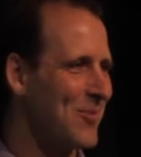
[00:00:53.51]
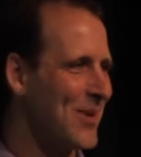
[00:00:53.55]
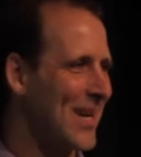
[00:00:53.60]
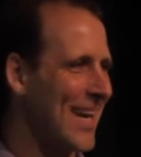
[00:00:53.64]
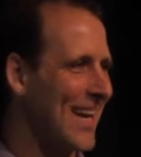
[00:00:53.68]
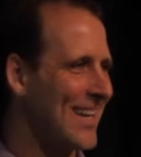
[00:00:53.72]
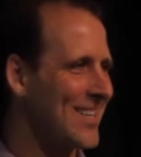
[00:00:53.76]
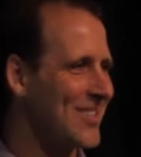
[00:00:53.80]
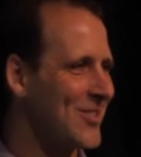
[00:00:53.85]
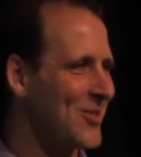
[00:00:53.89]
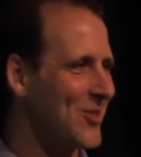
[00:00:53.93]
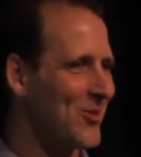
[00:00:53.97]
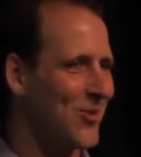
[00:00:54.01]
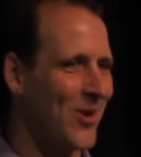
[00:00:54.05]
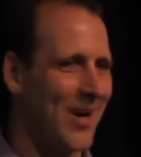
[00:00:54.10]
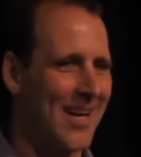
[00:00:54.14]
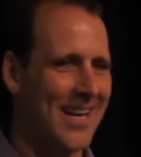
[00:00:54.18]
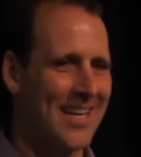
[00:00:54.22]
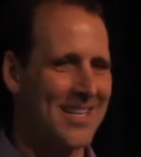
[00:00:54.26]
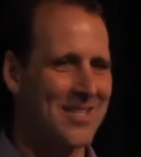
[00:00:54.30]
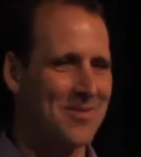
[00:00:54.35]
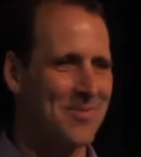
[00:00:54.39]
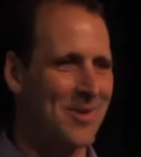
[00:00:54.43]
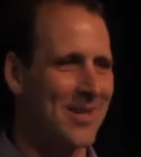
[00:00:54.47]
get
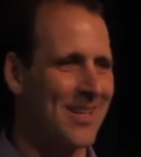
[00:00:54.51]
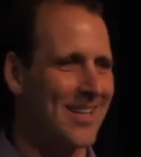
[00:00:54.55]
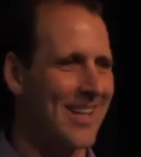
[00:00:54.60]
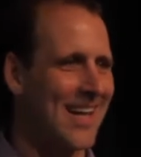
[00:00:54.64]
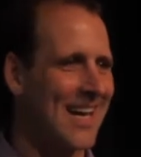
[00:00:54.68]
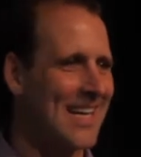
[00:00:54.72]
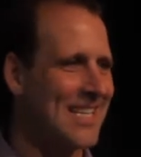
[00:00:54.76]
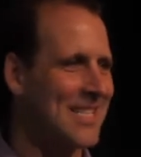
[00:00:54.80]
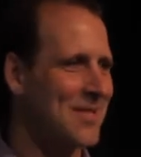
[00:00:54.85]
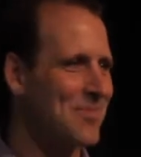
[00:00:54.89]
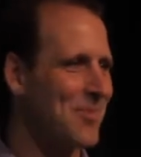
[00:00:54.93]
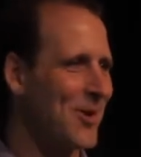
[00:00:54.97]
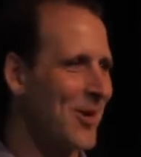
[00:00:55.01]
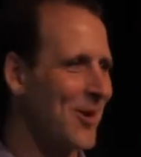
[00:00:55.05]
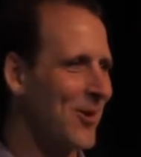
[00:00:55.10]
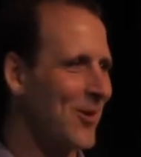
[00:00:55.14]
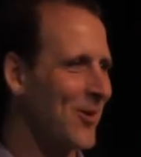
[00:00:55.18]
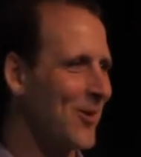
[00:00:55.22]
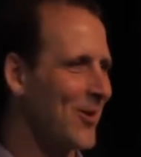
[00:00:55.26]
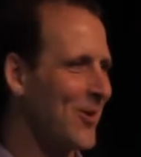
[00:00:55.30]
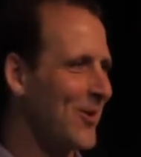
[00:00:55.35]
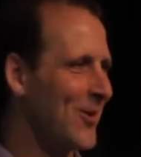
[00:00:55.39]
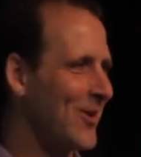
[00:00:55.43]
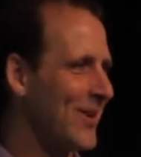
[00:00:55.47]
to be the last
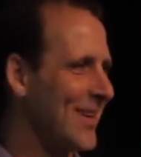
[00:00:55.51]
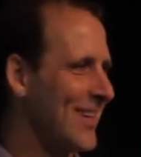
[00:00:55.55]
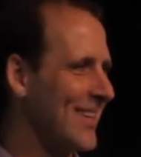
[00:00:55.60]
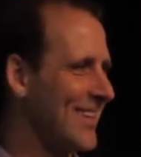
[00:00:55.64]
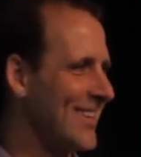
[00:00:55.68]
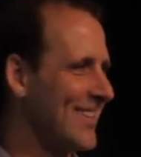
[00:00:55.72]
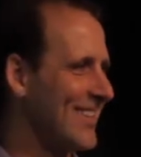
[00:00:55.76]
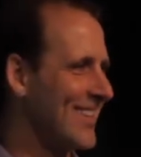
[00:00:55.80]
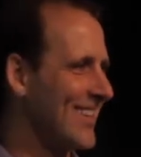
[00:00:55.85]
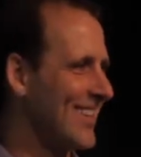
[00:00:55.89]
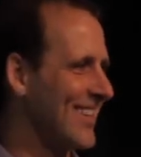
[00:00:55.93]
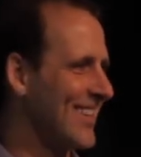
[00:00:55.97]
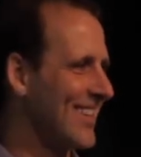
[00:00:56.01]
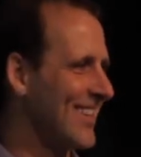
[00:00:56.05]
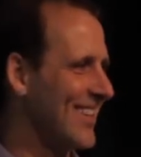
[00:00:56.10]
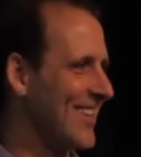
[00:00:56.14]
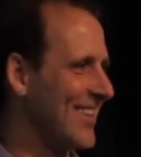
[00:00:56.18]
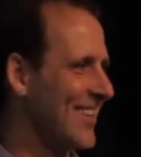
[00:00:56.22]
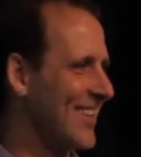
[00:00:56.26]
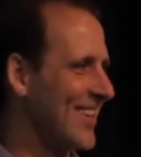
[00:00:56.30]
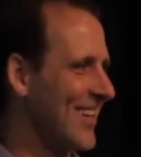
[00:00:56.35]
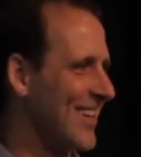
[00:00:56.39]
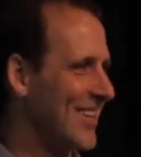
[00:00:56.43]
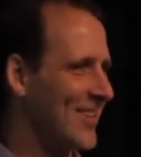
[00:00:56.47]
speaker
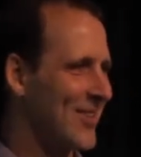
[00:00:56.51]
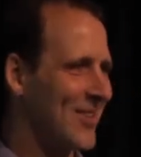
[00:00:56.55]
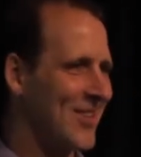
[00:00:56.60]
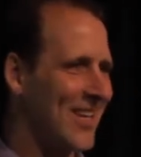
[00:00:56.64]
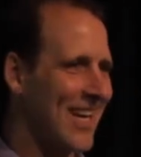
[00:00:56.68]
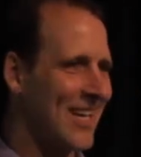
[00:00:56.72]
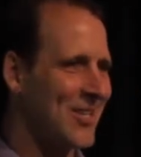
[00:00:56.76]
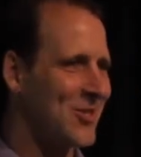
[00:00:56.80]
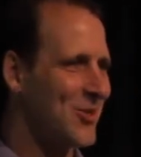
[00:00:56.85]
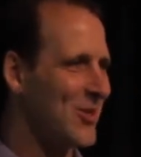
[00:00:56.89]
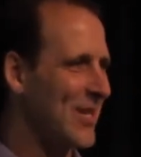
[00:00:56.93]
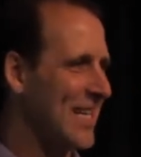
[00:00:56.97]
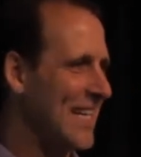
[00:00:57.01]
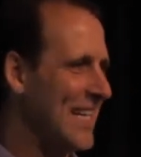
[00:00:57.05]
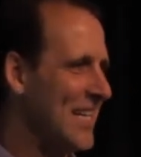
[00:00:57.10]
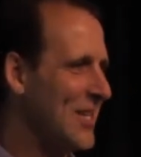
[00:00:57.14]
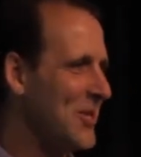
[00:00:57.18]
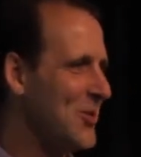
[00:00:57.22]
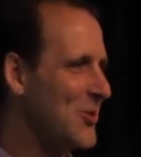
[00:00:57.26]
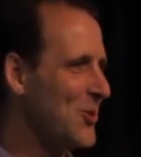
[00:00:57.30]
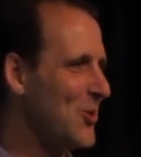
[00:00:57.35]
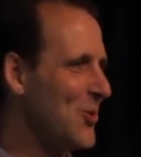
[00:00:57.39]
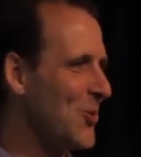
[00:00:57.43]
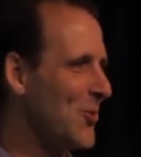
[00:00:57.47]
and get to
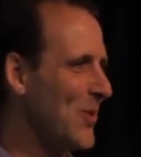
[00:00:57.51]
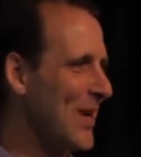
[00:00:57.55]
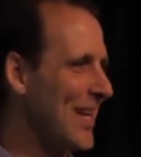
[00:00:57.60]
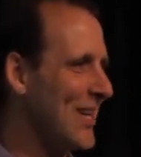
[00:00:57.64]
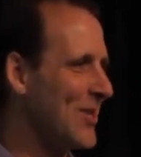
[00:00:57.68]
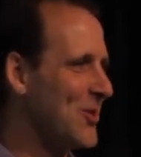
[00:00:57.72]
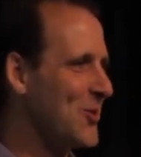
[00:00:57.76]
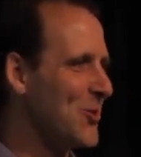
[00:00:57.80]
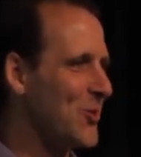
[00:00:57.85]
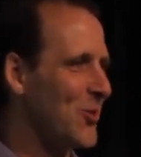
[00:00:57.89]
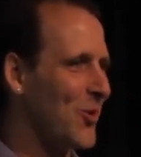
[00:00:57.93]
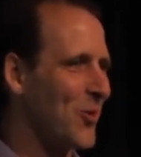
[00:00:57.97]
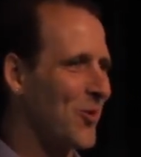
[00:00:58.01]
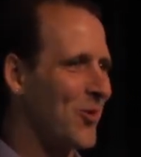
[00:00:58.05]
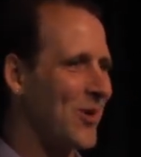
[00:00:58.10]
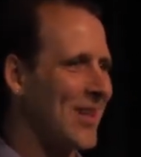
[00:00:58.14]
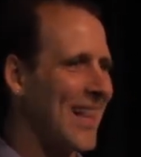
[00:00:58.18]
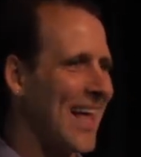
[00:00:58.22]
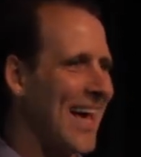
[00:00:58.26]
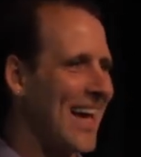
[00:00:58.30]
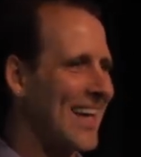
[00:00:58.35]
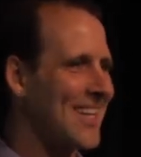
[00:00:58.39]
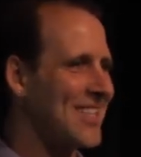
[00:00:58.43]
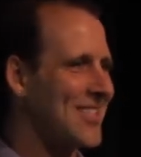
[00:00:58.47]
ease you into a
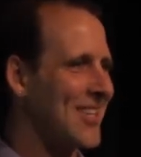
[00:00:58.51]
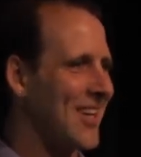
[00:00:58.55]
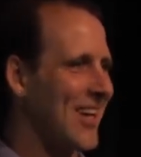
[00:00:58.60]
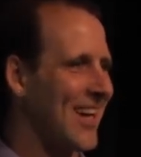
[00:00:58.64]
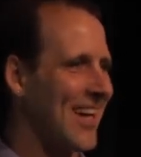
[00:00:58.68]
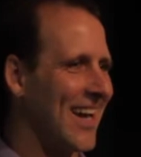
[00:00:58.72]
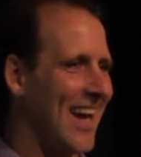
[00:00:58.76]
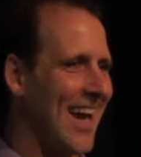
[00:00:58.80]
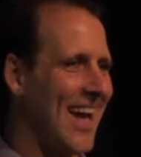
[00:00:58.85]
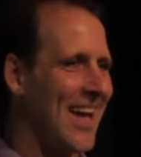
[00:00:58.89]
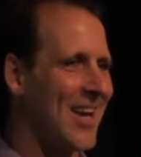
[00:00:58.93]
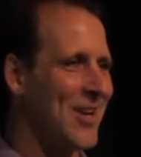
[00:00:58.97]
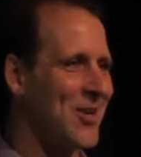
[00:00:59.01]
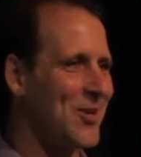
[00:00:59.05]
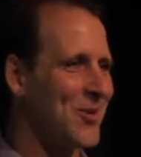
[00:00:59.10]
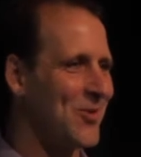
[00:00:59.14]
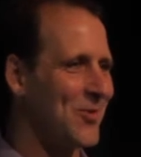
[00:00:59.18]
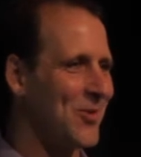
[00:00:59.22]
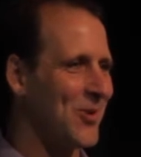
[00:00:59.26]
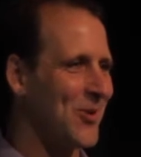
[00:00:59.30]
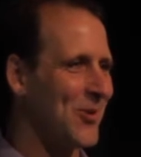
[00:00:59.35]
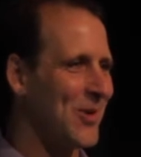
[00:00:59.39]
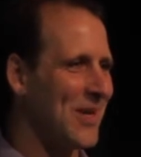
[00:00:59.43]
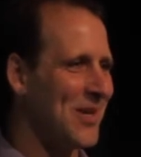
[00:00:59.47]
relaxing end
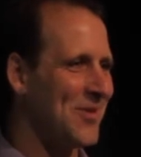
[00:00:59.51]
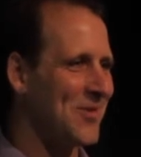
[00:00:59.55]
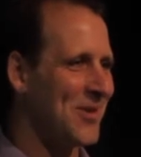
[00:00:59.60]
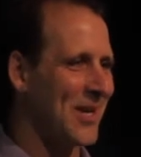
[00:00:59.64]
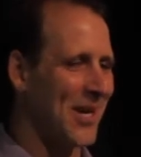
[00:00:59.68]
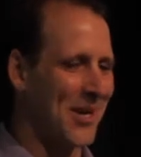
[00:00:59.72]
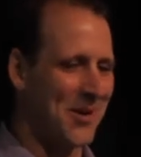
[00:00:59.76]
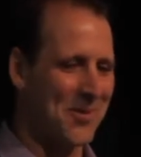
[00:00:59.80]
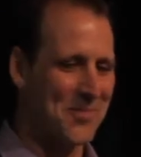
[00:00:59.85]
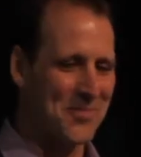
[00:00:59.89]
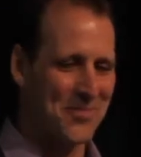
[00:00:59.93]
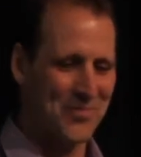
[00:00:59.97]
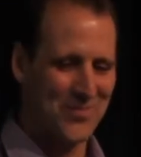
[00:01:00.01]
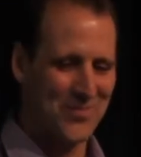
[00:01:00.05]
of your evening.